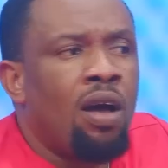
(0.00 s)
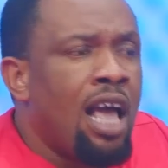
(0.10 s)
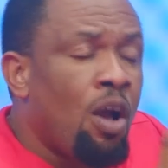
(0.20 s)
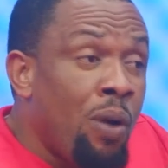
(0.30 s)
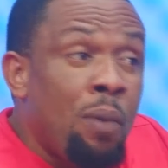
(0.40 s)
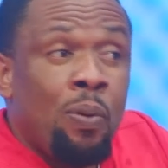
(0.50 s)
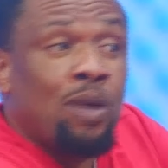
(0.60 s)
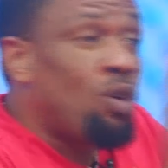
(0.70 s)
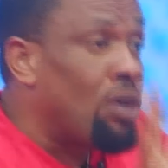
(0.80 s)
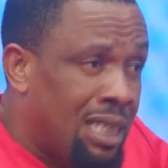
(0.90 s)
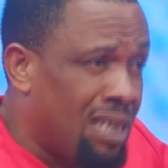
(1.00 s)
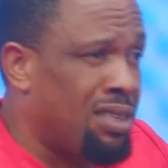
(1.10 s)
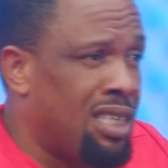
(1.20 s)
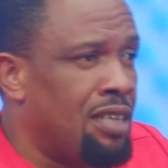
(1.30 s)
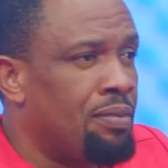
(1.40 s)
A quick point on
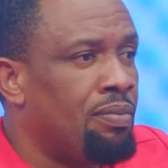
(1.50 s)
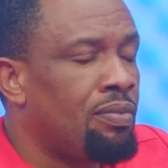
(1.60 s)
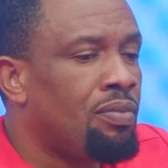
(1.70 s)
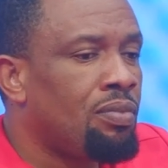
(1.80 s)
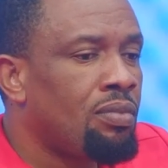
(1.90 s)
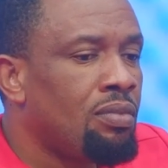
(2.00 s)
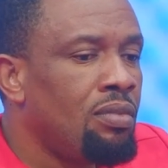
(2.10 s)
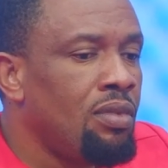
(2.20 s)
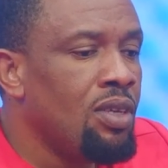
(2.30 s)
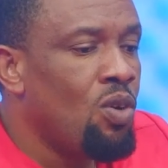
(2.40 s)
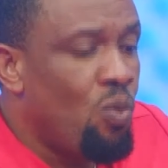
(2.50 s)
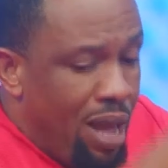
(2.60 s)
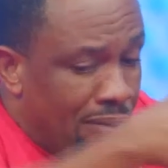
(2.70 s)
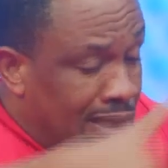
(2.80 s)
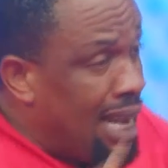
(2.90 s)
Chelsea. We
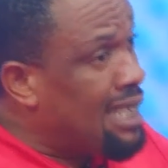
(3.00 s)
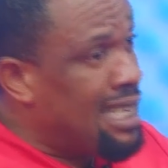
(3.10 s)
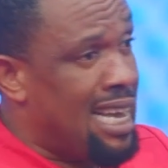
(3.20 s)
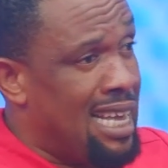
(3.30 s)
have sat here.